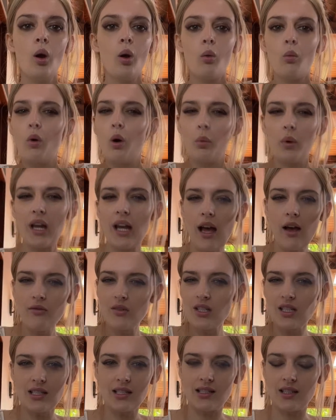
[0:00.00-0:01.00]
Well, we
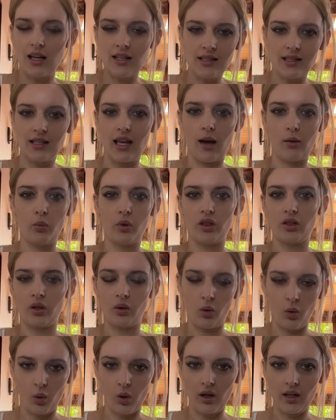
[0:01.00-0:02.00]
haven't discussed that with the
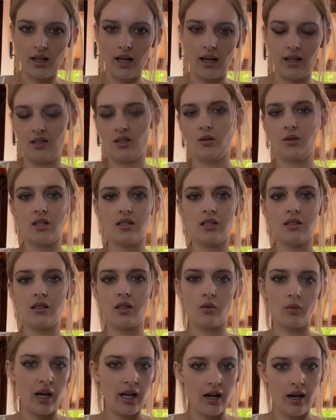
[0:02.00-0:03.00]
court yet. So this is a
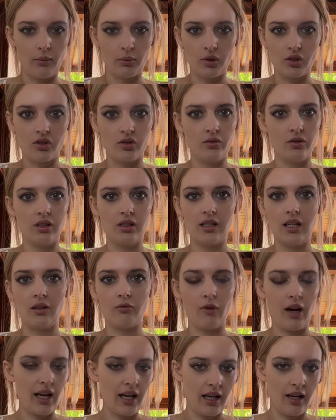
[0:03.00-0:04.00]
great opportunity
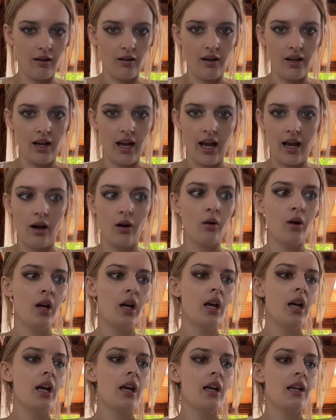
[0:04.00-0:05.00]
right here and now
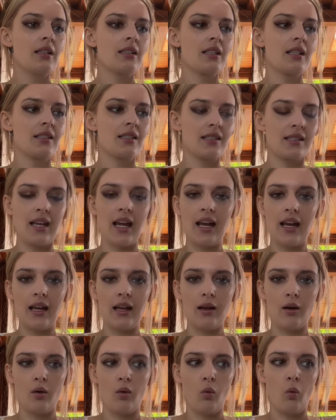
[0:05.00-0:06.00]
to
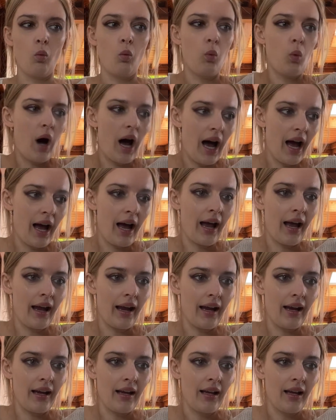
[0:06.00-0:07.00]
state
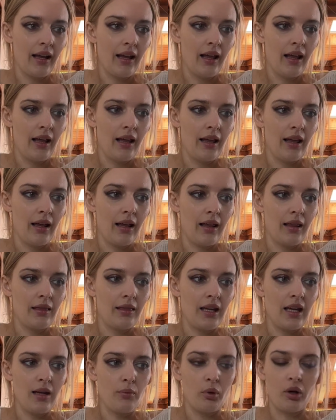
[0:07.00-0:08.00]
why
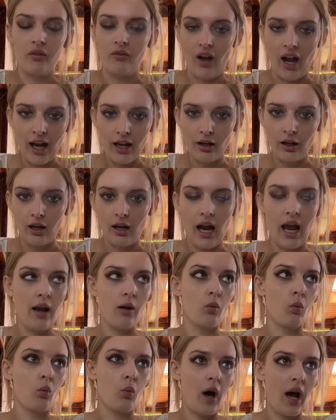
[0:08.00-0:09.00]
the provider
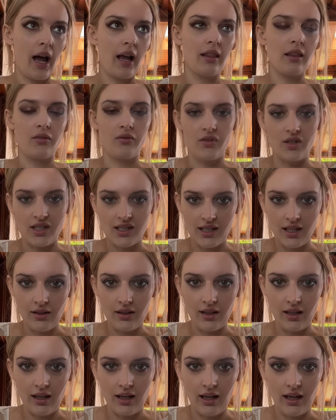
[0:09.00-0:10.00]
and why the
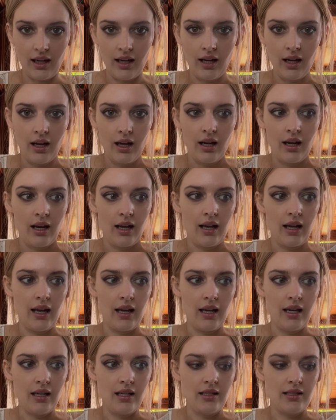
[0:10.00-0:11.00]
facility
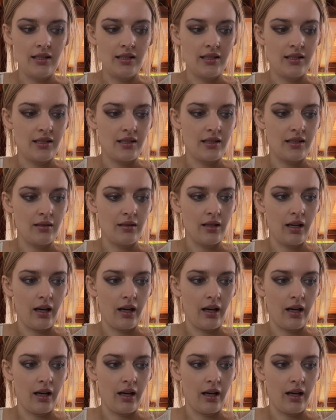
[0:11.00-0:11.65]
is